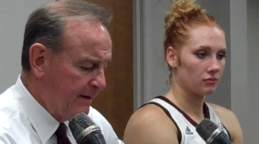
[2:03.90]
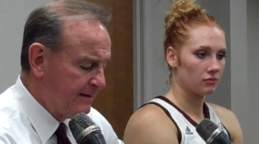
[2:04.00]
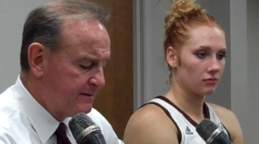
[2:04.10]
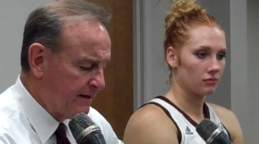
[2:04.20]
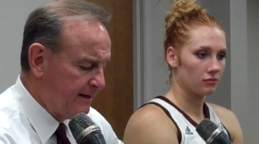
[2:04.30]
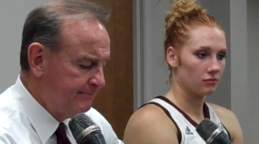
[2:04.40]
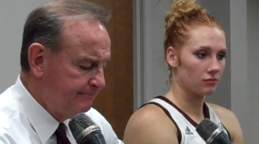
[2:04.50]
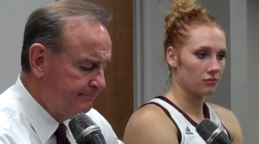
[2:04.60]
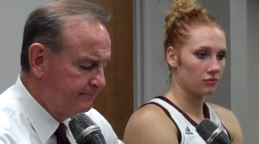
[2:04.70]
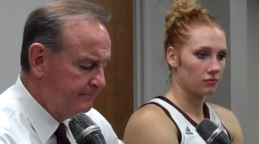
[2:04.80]
Speaker 1: but um,
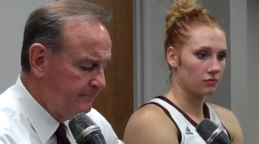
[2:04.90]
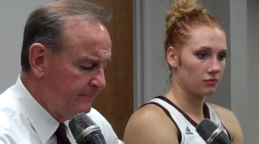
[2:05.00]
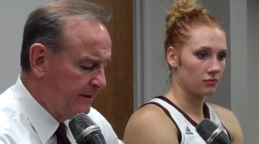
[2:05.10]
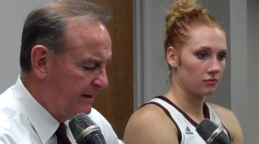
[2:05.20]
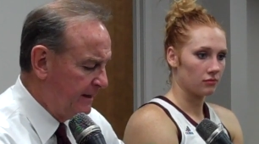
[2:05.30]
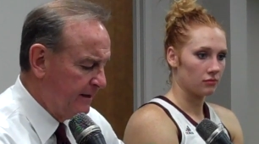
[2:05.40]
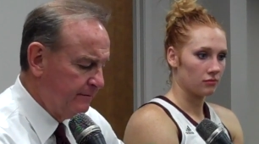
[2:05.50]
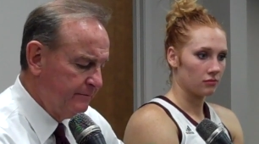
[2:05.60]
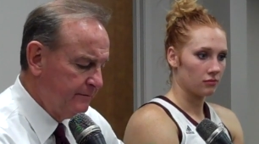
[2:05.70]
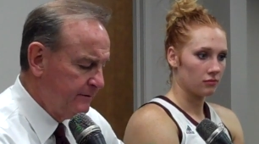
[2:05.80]

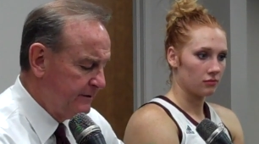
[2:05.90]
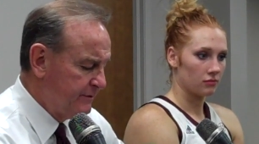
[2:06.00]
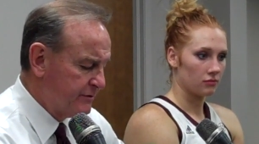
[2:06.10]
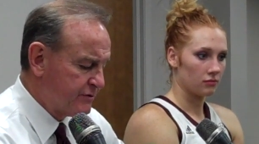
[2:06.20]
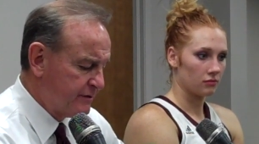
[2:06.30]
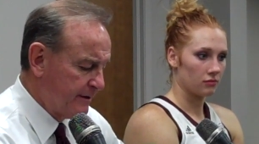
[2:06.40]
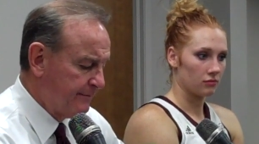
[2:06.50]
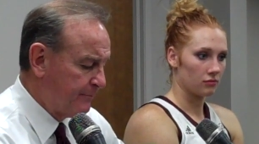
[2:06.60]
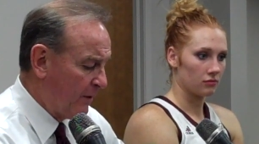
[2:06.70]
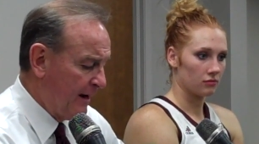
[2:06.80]
again, just uh,
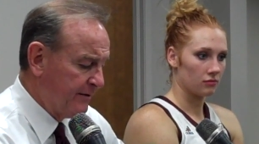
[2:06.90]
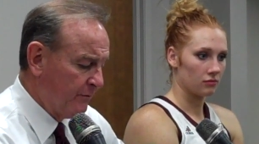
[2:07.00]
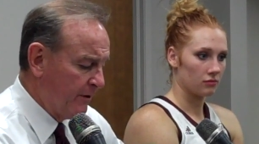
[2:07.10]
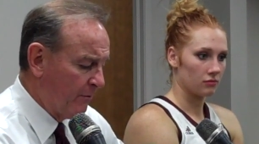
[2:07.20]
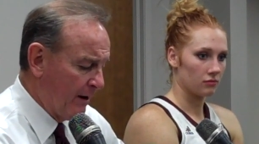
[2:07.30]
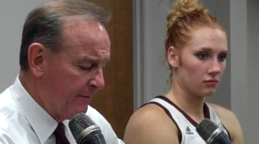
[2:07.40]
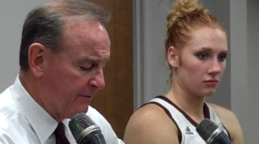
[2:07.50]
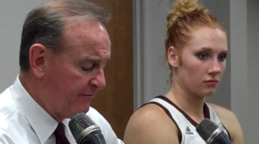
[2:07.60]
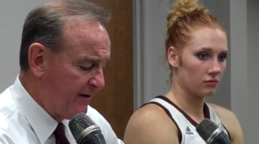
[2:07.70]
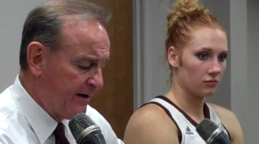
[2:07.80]
proud that we were
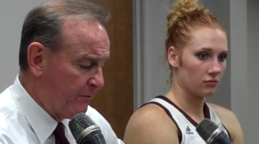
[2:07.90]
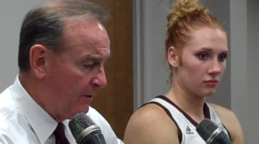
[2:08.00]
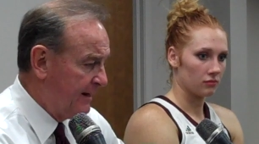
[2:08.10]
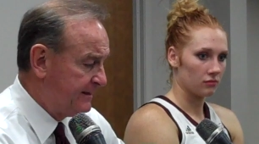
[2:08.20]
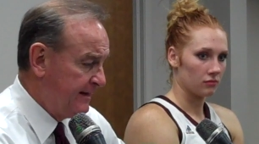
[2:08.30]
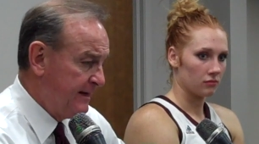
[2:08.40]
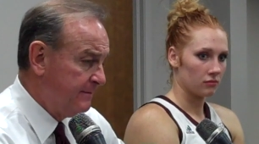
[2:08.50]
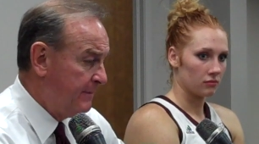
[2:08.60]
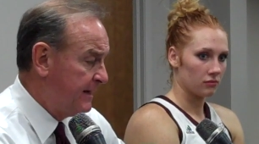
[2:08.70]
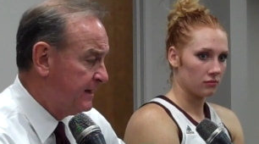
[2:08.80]
able to find a way at the
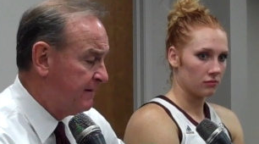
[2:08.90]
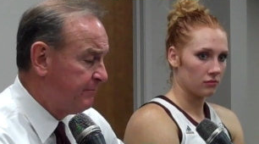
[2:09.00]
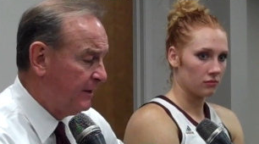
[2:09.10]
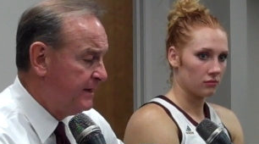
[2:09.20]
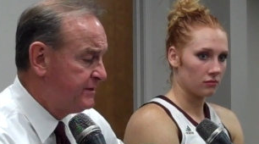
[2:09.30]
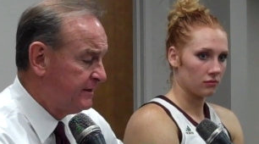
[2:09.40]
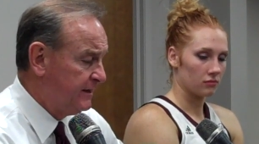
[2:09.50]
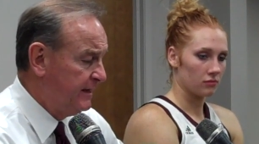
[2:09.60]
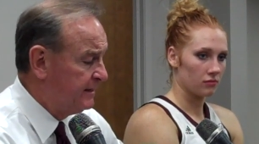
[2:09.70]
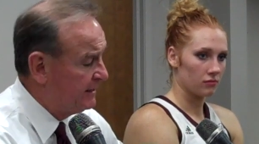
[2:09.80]
end and make enough plays
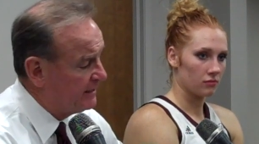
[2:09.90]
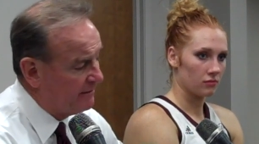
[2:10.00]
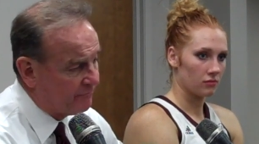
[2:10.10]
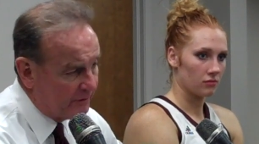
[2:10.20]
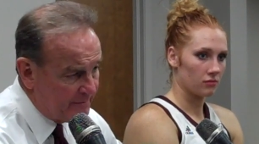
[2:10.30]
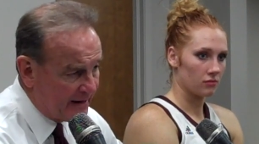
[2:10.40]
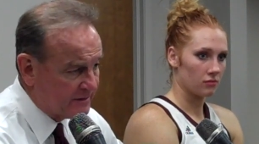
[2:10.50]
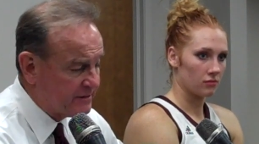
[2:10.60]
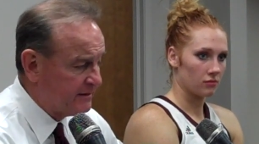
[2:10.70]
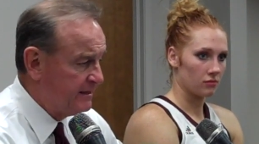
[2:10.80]
at the end, get enough
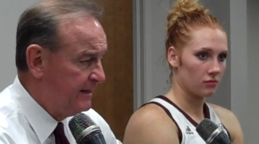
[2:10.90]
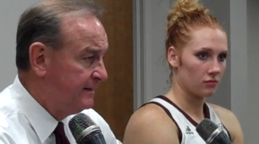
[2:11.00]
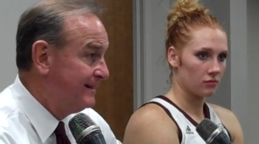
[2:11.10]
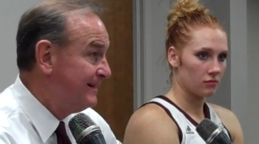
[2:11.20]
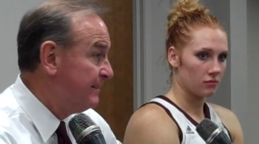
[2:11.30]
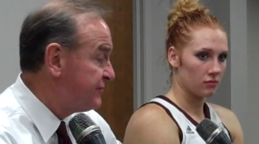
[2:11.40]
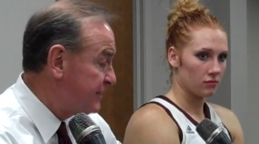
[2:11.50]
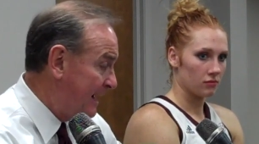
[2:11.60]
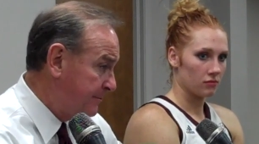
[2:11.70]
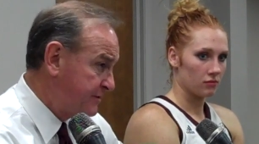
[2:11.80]
rebounds at the end, get enough
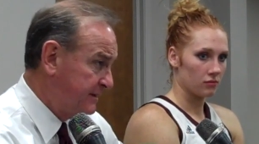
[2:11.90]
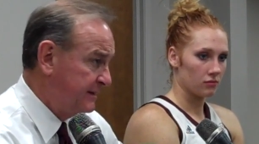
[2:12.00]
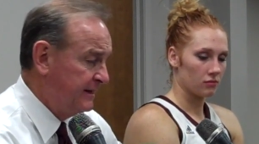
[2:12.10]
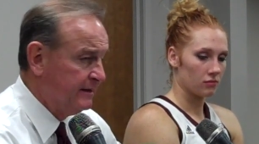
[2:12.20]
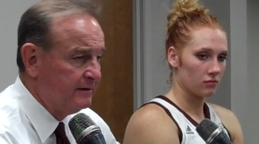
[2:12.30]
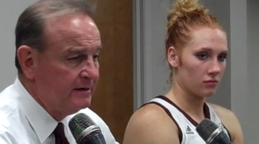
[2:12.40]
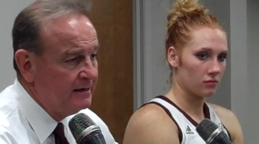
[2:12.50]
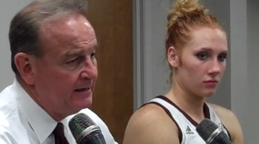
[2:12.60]
stops at the end.